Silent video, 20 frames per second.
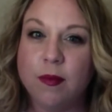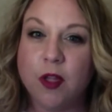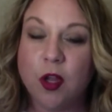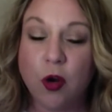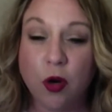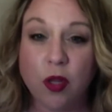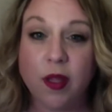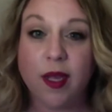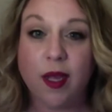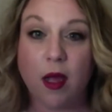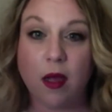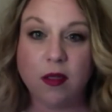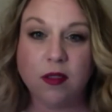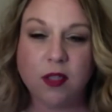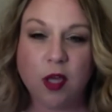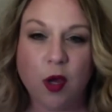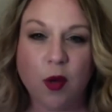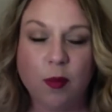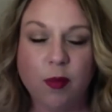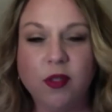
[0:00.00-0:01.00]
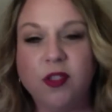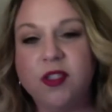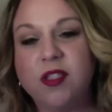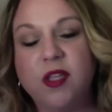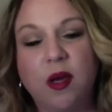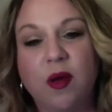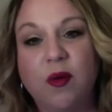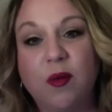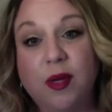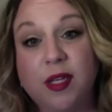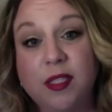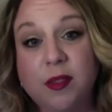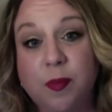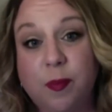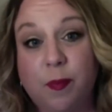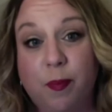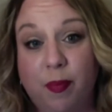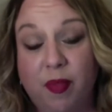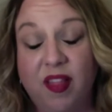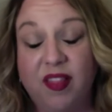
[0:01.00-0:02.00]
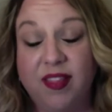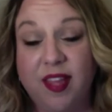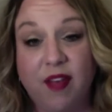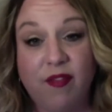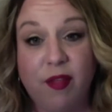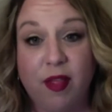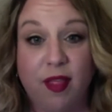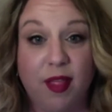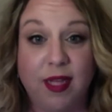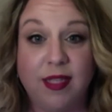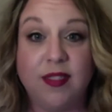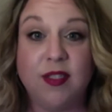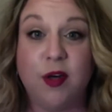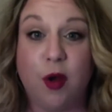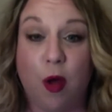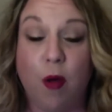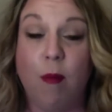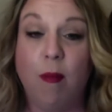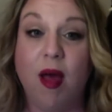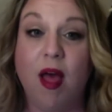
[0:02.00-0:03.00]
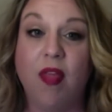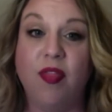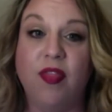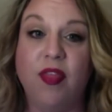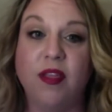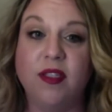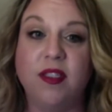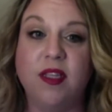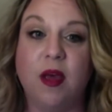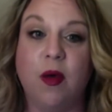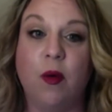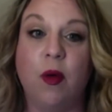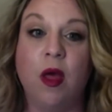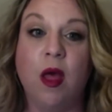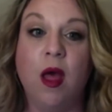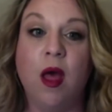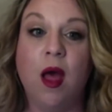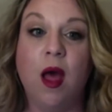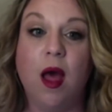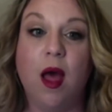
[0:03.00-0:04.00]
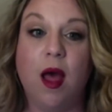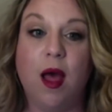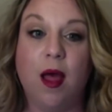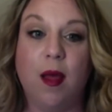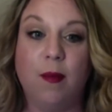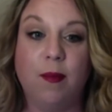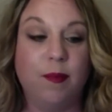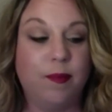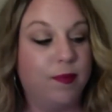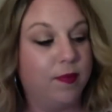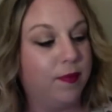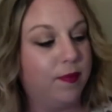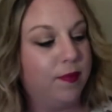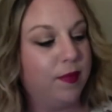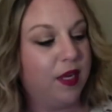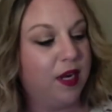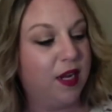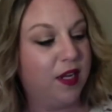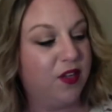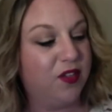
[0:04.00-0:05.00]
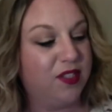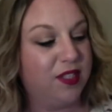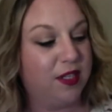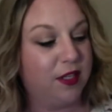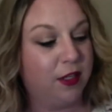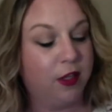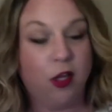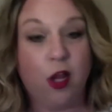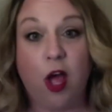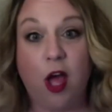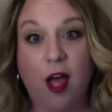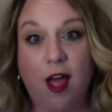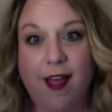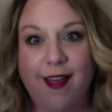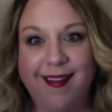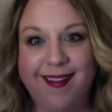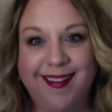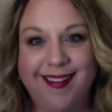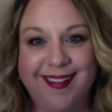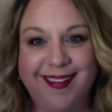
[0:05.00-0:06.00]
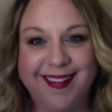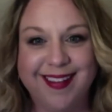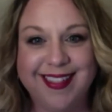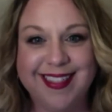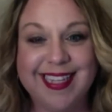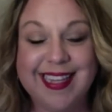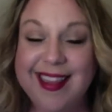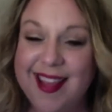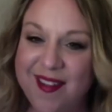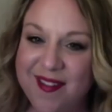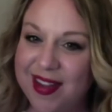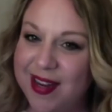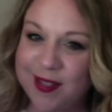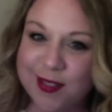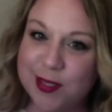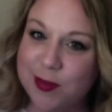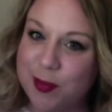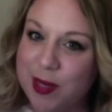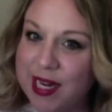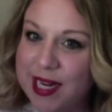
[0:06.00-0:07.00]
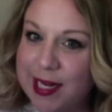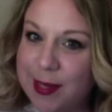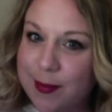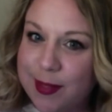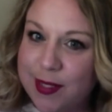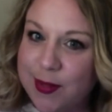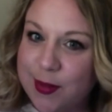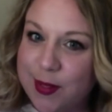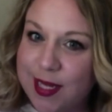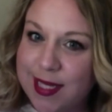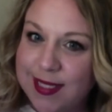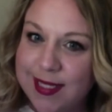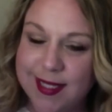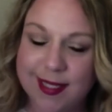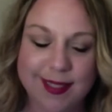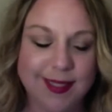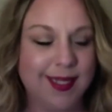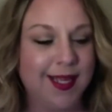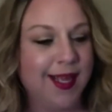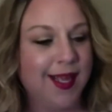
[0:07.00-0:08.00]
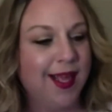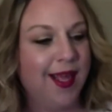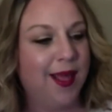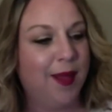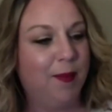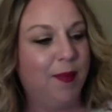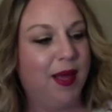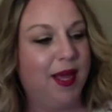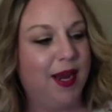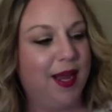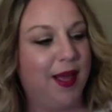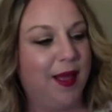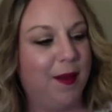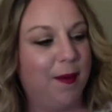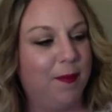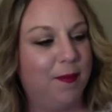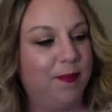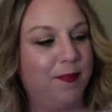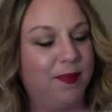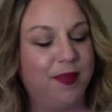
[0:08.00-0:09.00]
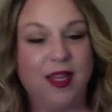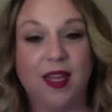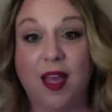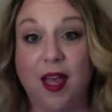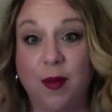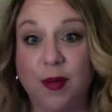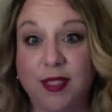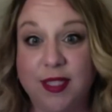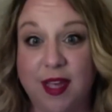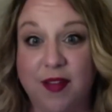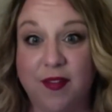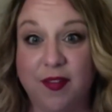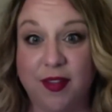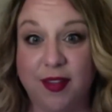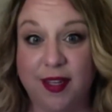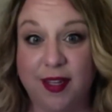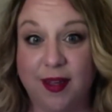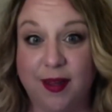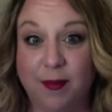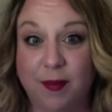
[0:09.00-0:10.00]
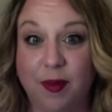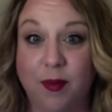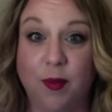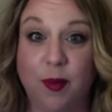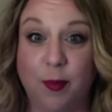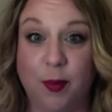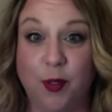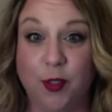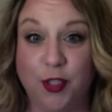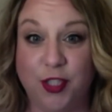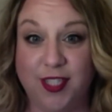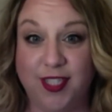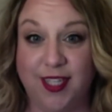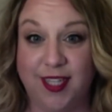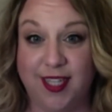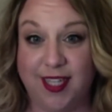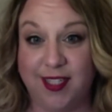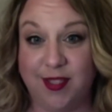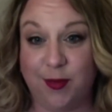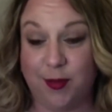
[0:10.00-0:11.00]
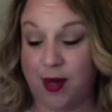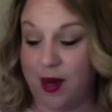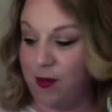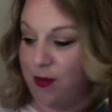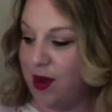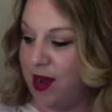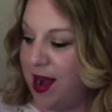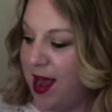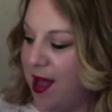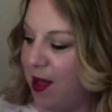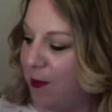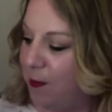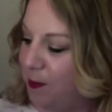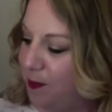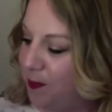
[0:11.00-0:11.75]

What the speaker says: early October, so it's definitely lasted all month. So, and I use it a lot because I love hairspray. I mean, who doesn't? But I would definitely be repurchasing this when I run out.